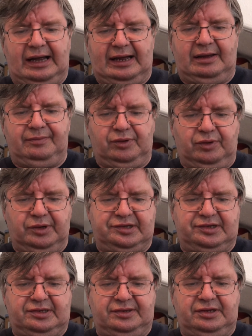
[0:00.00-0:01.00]
Of
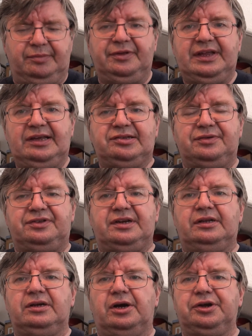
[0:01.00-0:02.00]
course, some of these have
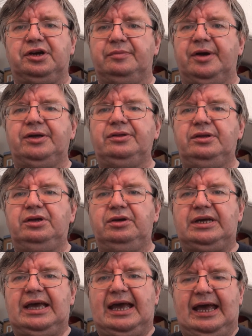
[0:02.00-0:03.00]
still got to come out in the
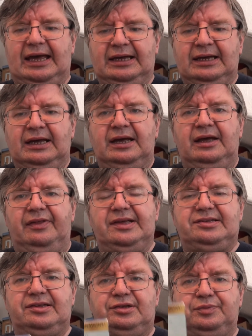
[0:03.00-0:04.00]
UK.
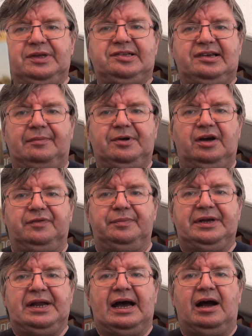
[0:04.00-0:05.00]
This is with slipcover
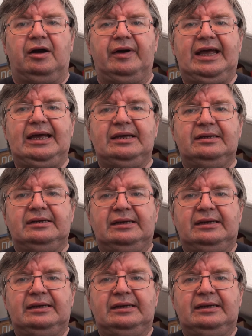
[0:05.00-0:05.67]
Minari.